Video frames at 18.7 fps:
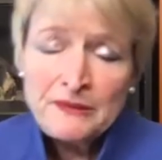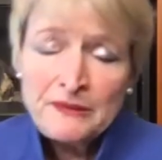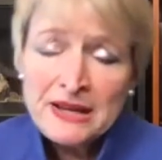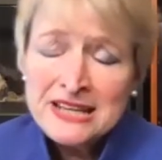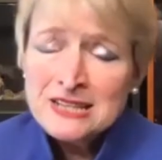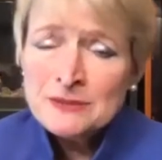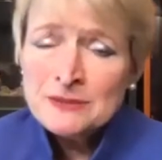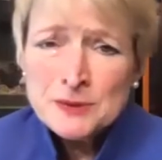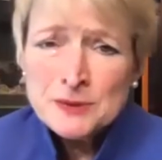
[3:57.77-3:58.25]

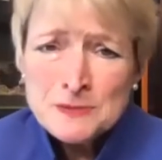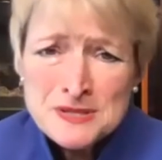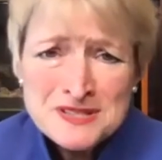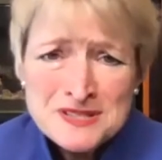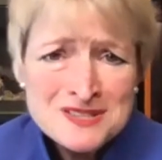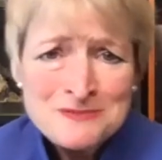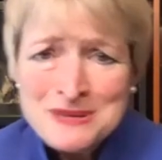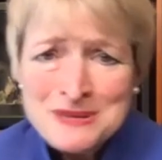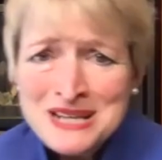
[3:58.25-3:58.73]
And the purpose
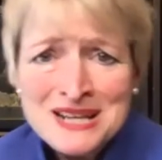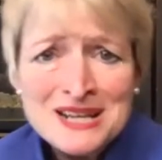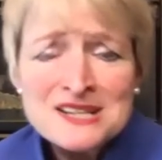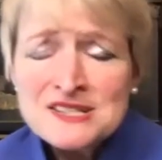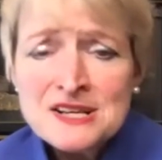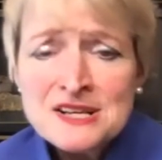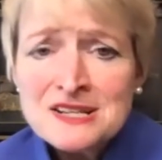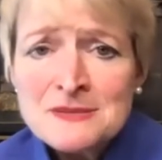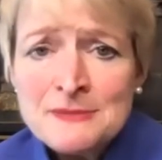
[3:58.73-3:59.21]
of the meeting
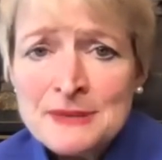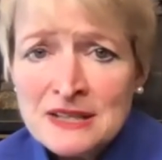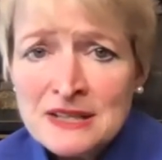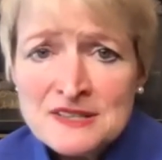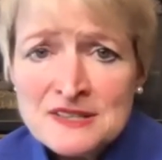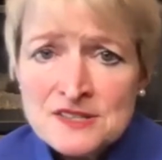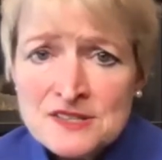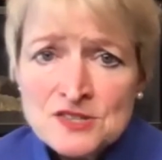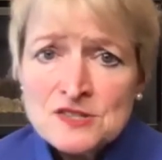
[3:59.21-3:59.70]
is not to make
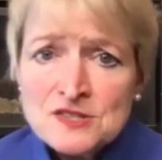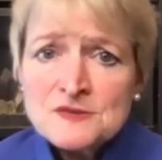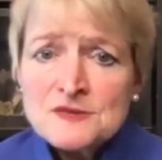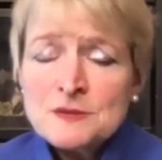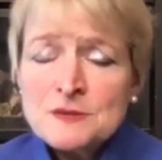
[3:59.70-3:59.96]
decisions. The